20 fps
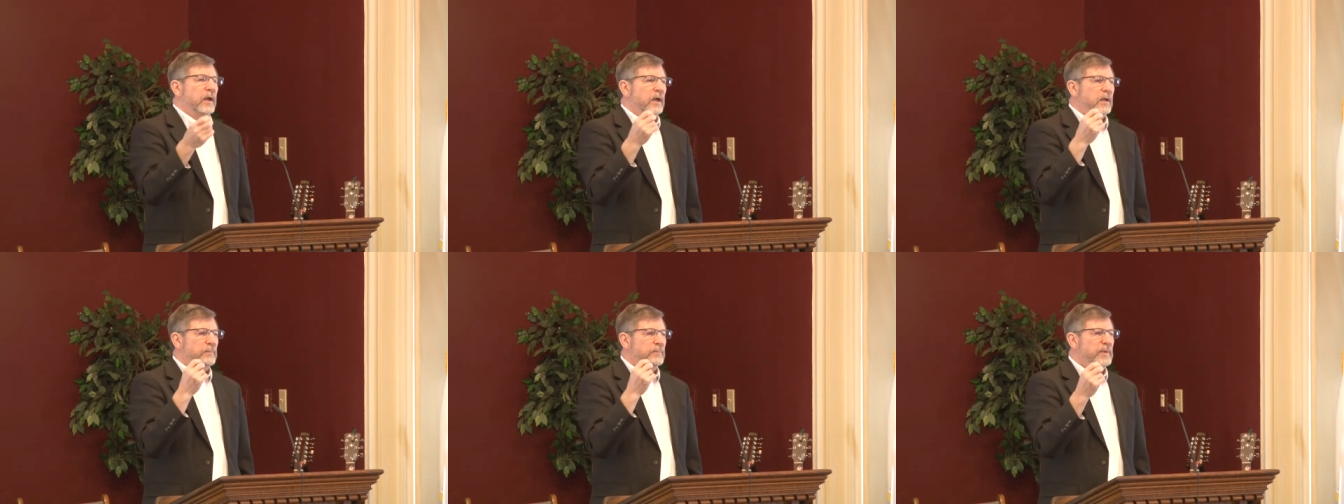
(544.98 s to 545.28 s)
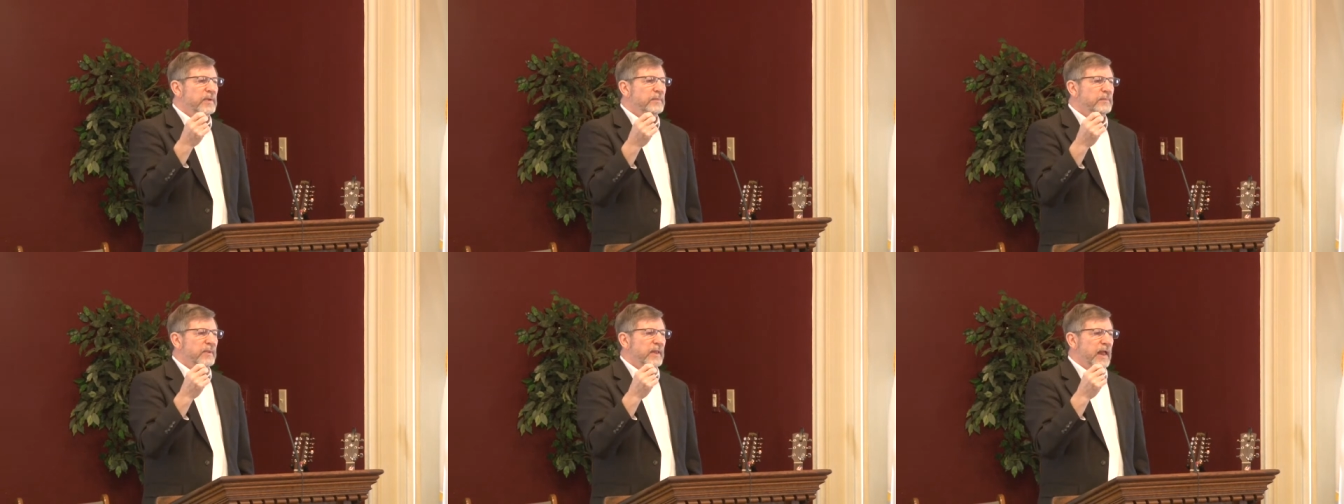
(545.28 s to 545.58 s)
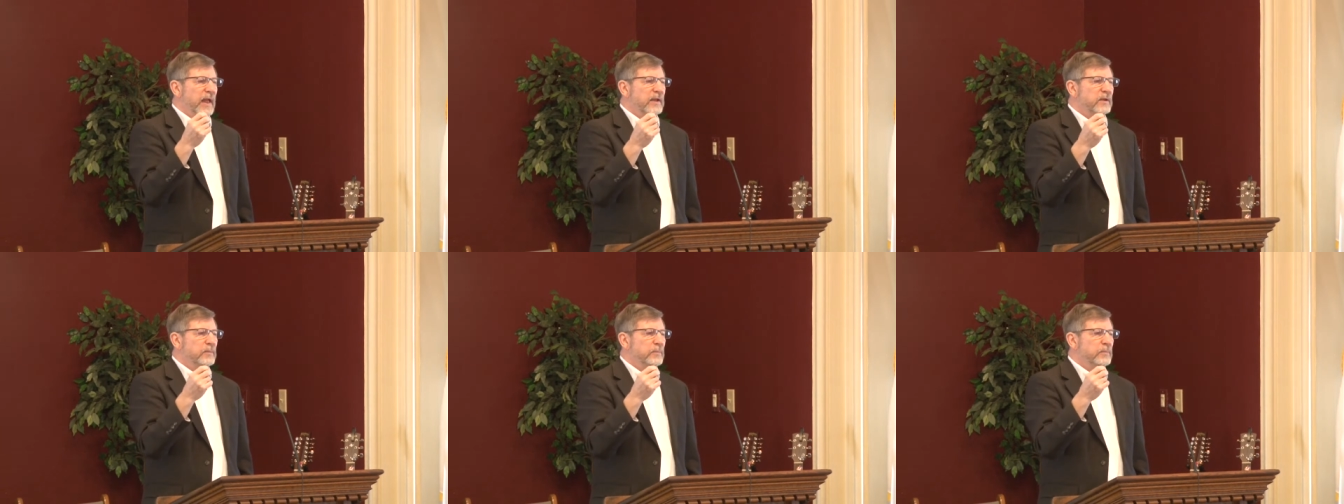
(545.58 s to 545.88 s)
uh, people
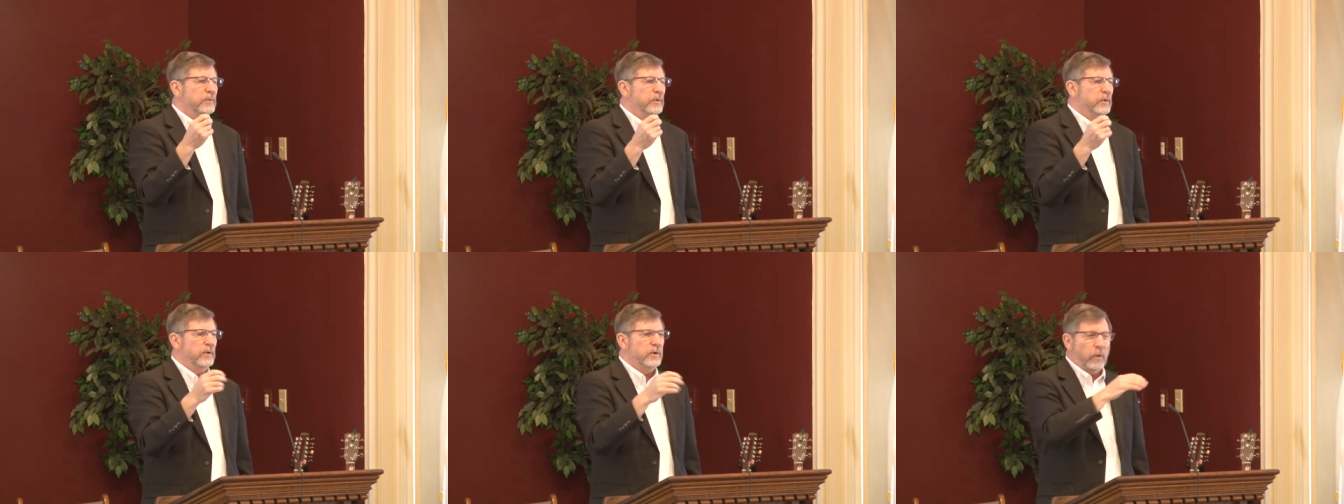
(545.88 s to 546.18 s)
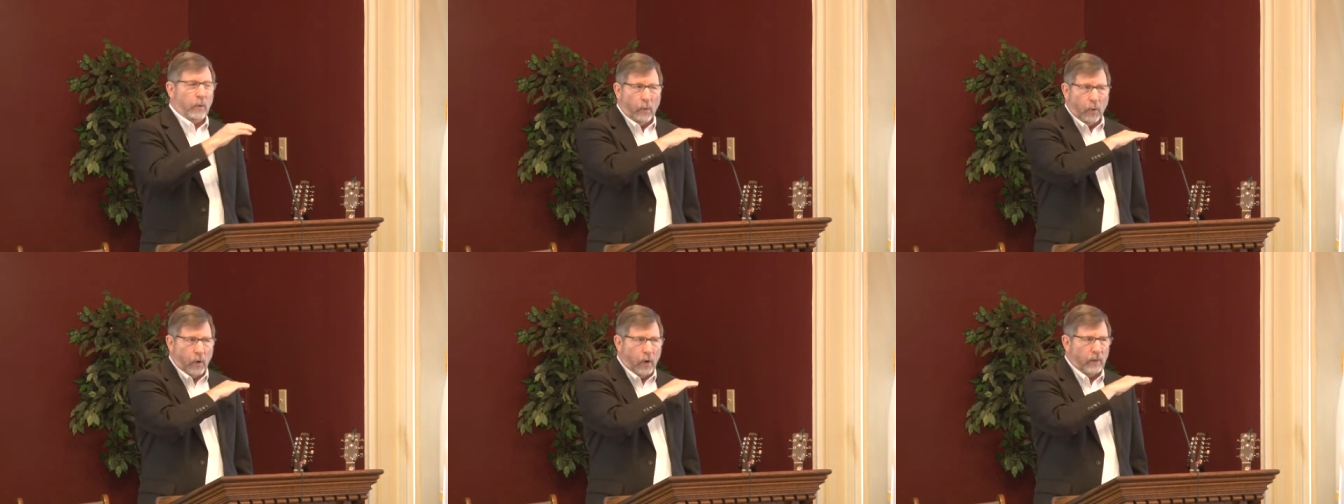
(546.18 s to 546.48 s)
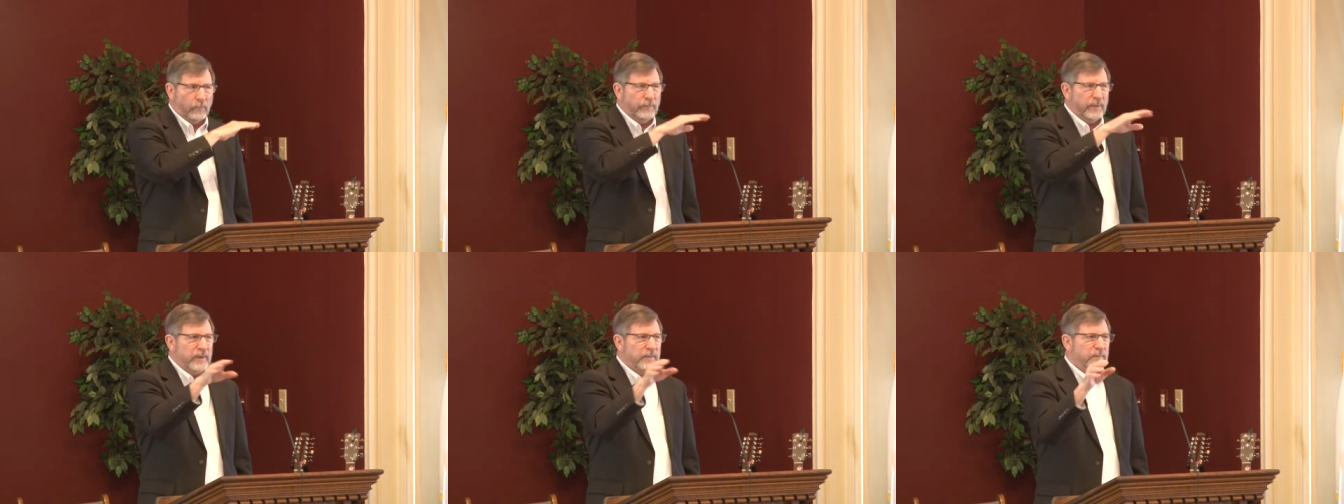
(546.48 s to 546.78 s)
had to put,
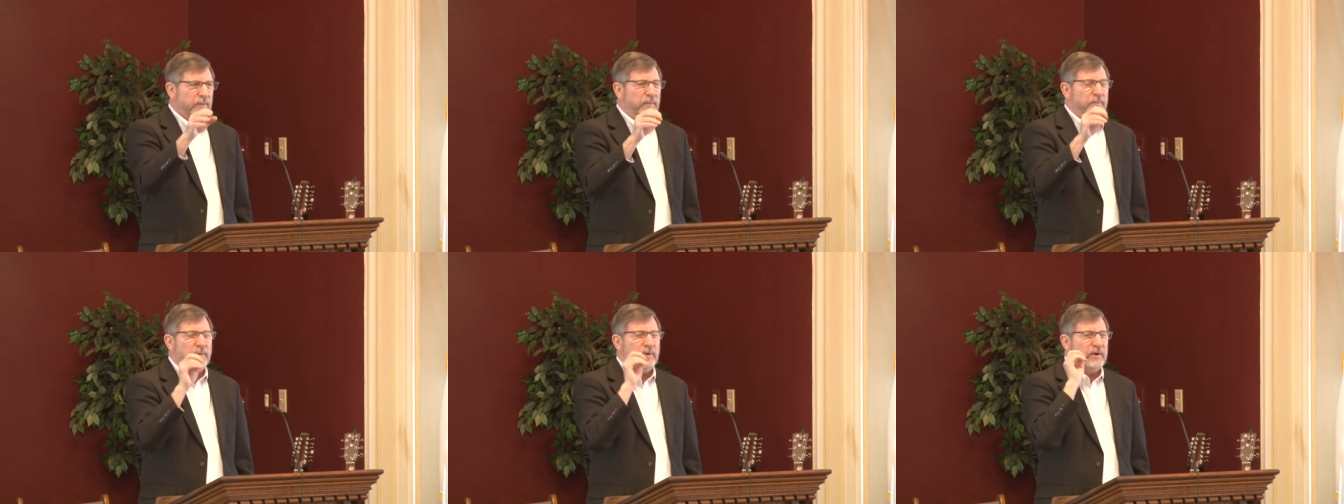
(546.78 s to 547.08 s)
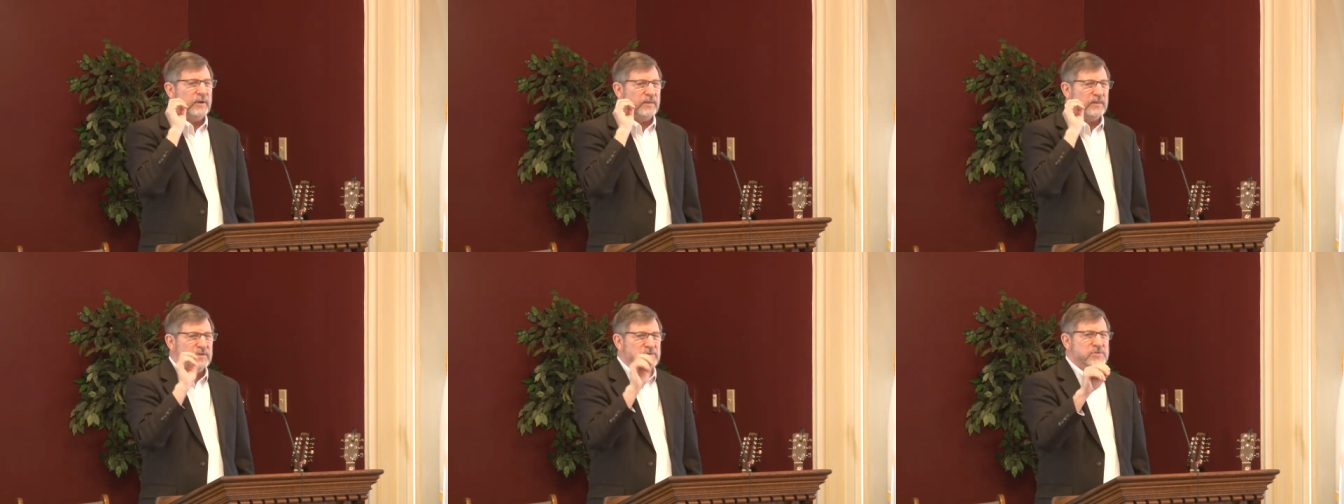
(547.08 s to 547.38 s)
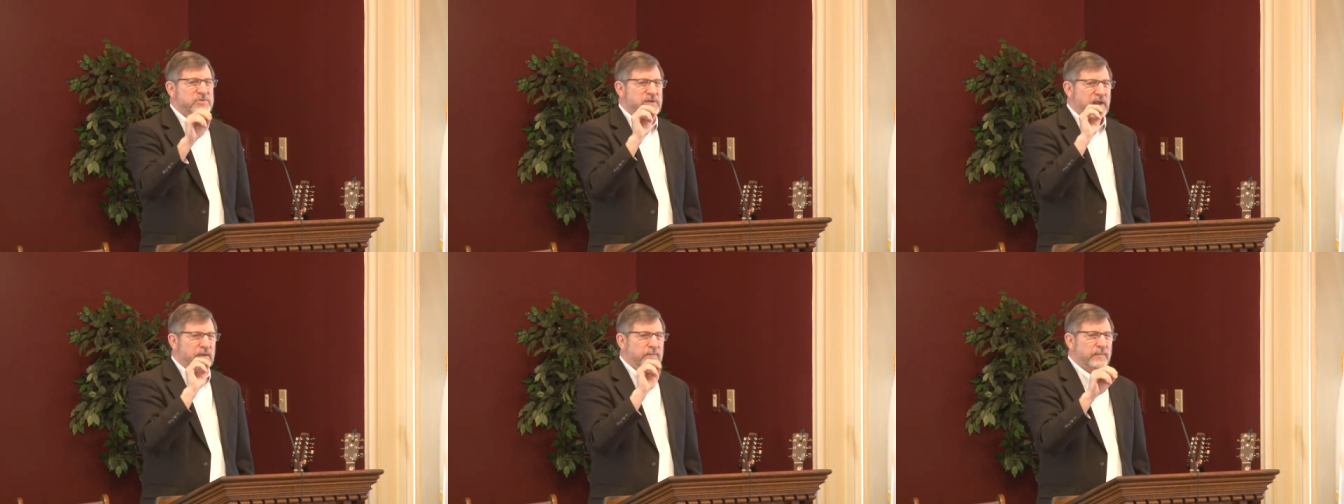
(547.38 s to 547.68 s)
all people put in the
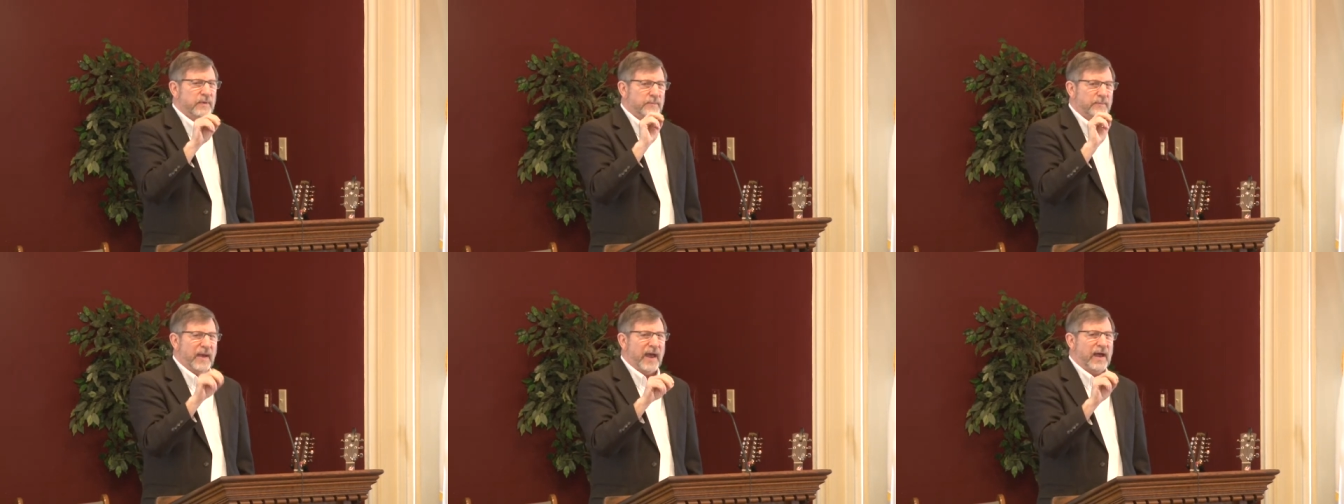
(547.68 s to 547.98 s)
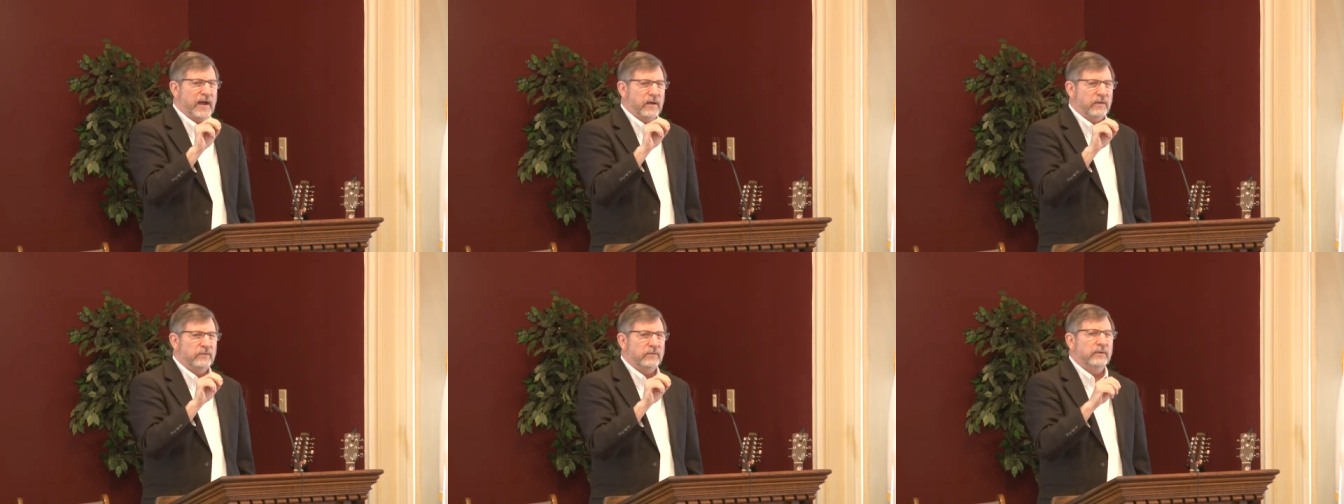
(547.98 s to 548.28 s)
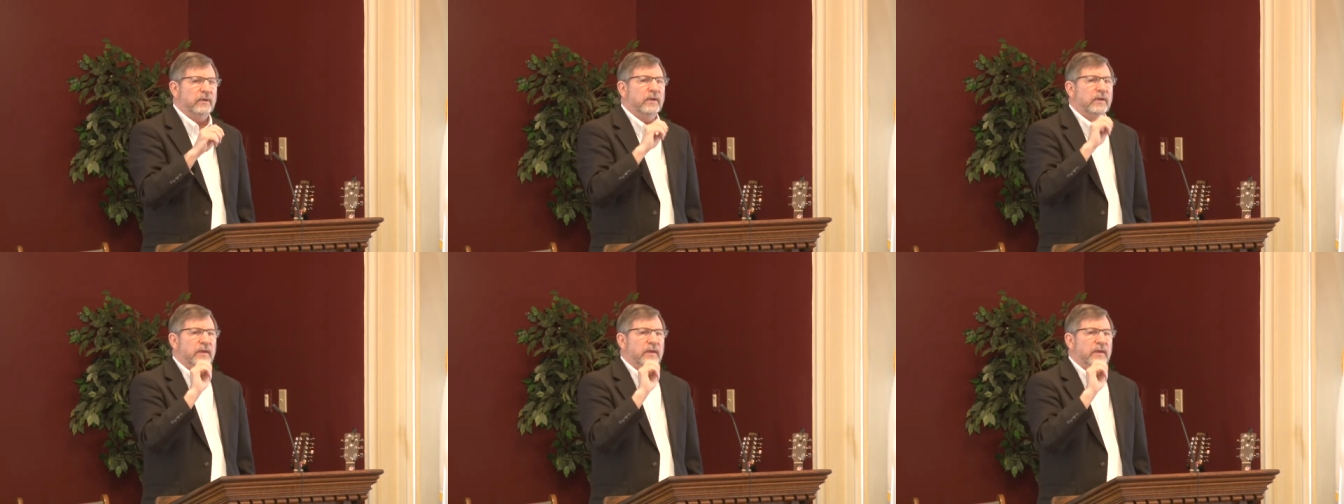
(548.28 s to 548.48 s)
same amount